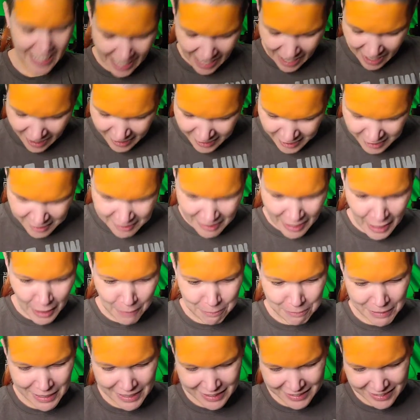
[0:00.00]
Are you
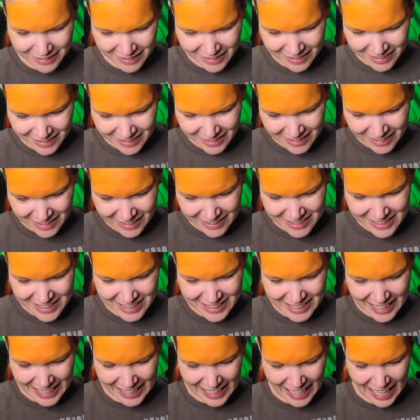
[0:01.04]
helping? She's
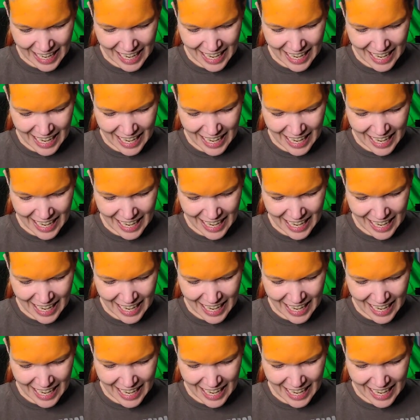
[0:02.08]
like,